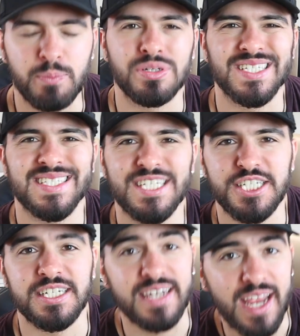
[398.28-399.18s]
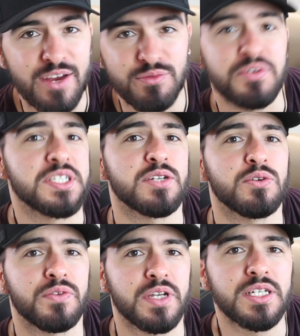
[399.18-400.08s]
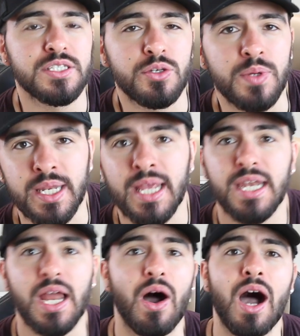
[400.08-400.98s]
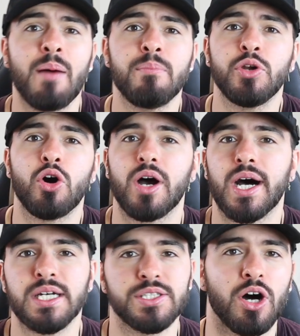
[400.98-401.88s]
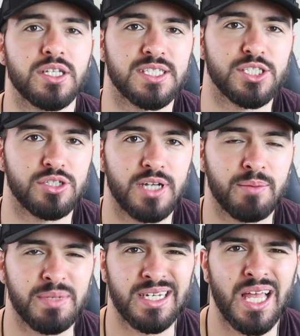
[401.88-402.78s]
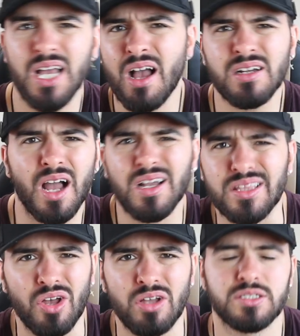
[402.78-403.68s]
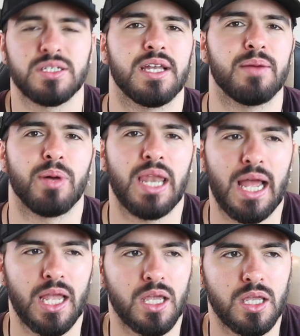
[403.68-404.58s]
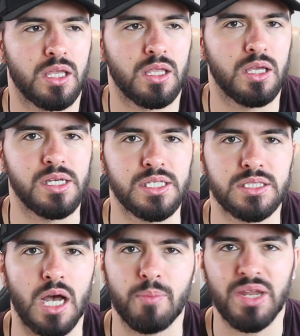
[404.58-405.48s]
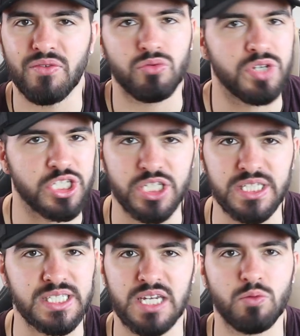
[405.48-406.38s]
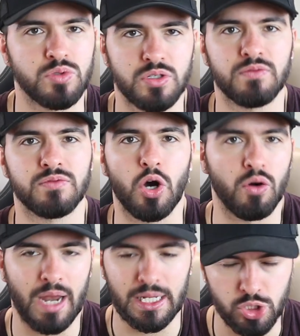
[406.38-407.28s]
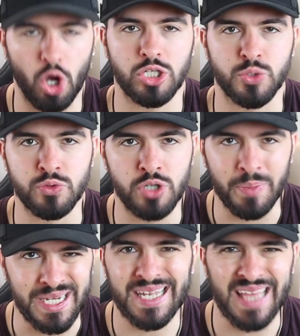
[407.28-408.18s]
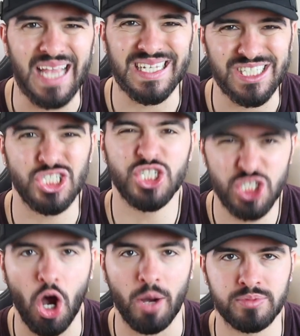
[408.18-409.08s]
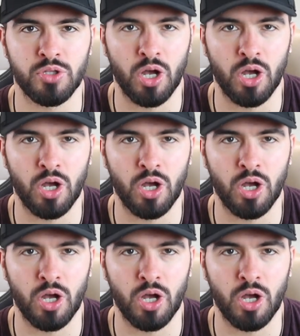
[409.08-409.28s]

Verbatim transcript: the precision in every single thing he's doing. Now, I'm not a dancer, do you know what I mean? Like, I, I can dance, yeah, but like, hes I'm never reaching these levels of, of like dance moves. I mean, that is sharp